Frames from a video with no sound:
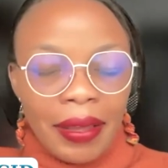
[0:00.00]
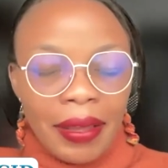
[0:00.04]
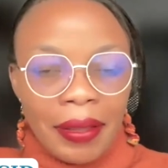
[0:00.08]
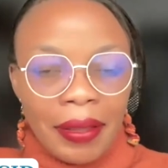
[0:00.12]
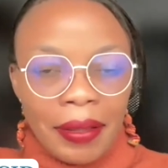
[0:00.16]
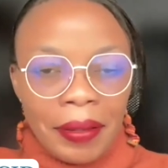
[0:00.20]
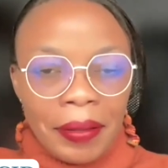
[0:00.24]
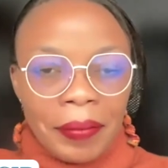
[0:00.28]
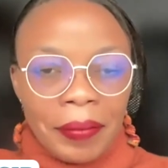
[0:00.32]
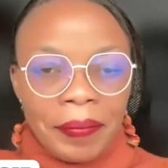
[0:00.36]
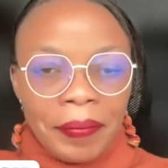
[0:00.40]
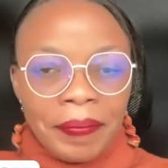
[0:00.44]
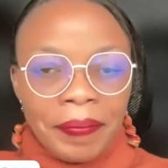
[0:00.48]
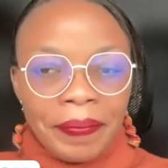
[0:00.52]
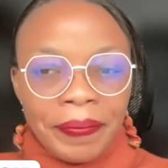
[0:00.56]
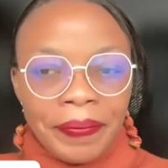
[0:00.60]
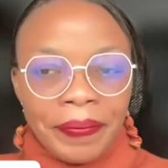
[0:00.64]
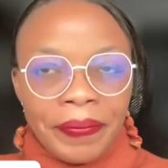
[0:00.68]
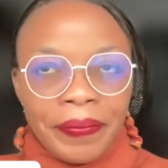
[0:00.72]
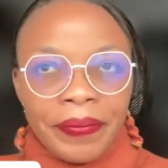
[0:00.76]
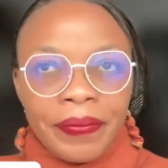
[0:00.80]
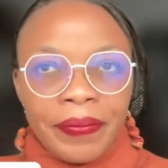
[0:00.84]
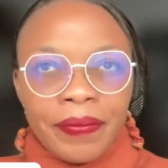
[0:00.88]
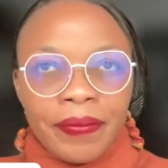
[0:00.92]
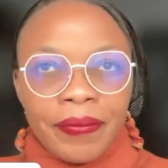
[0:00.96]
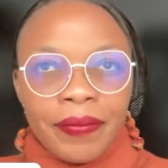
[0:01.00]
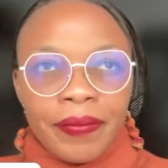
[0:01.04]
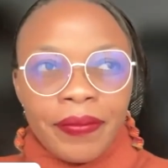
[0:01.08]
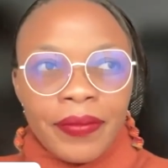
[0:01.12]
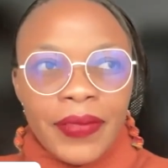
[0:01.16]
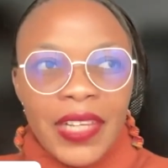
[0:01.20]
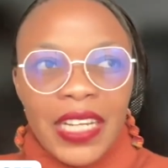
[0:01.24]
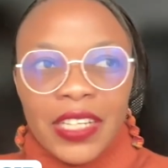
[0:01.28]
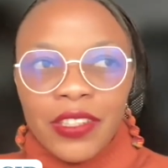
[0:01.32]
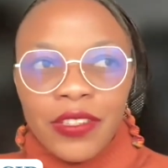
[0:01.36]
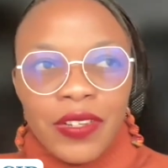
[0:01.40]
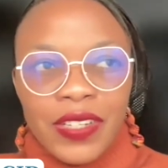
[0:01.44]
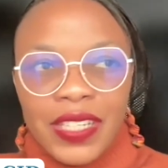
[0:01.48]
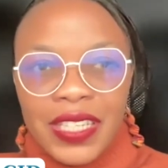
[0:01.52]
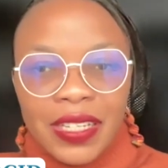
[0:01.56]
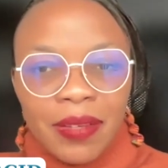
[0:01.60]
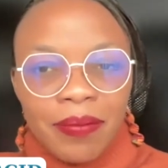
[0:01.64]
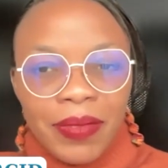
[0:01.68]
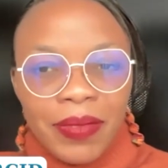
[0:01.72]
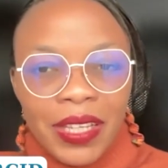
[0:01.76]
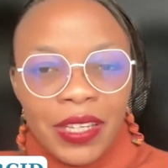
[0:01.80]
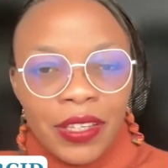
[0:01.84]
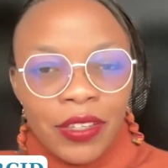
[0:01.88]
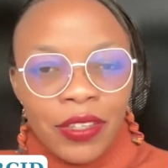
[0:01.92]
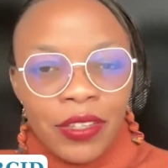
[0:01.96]
um that's not
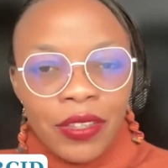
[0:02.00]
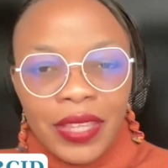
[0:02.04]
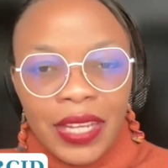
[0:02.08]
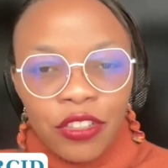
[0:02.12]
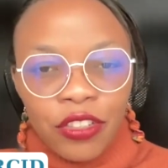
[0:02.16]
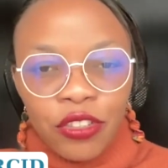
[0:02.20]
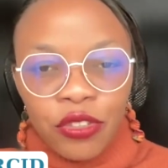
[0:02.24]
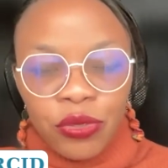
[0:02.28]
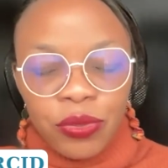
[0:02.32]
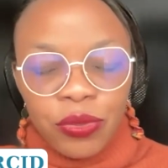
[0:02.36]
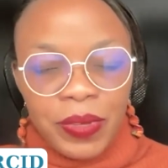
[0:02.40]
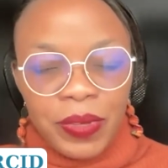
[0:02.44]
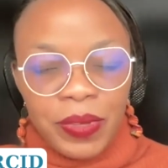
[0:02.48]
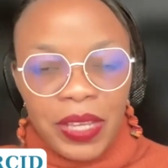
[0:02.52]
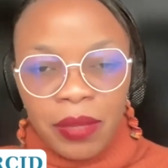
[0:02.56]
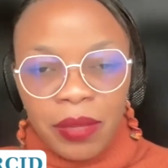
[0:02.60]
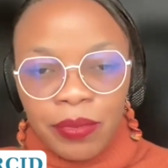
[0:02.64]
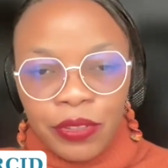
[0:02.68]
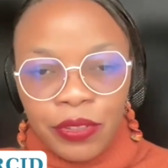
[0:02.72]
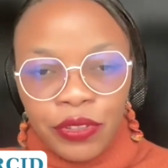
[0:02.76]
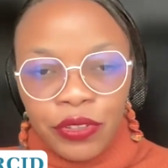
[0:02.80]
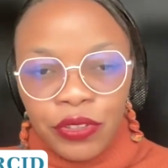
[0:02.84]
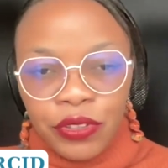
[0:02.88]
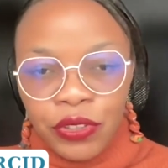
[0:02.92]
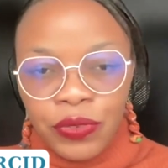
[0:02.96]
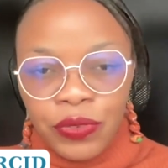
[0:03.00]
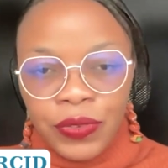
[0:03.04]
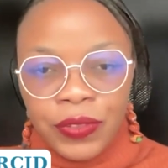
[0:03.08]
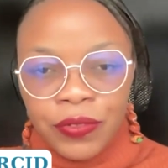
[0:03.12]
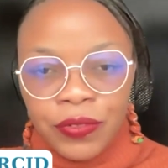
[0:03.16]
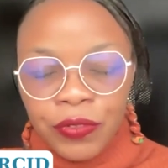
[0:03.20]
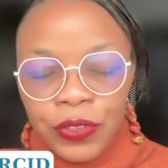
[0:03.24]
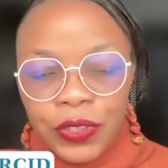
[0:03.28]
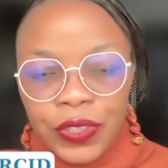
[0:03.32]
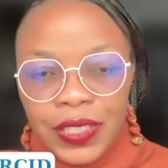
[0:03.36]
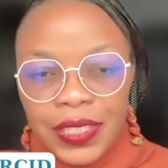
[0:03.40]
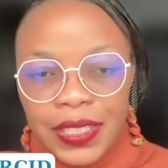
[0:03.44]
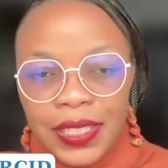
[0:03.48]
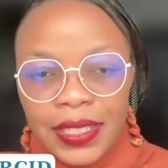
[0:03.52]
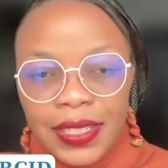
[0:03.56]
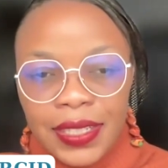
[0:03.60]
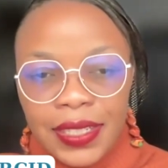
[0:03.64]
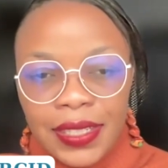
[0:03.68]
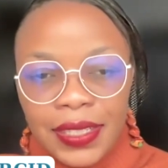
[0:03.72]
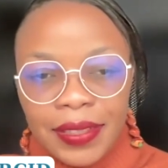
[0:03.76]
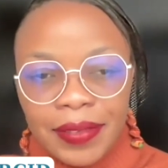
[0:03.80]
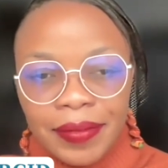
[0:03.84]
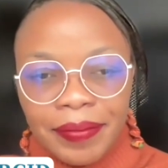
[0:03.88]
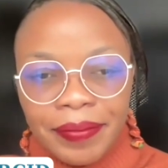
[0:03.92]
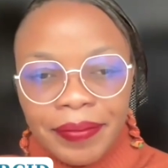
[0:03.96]
something that you would be able to do,
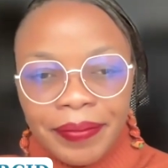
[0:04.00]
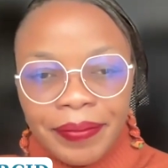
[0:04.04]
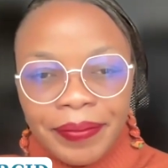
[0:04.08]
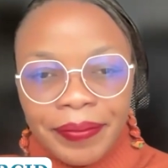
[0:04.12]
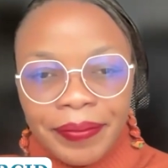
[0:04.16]
unfortunately.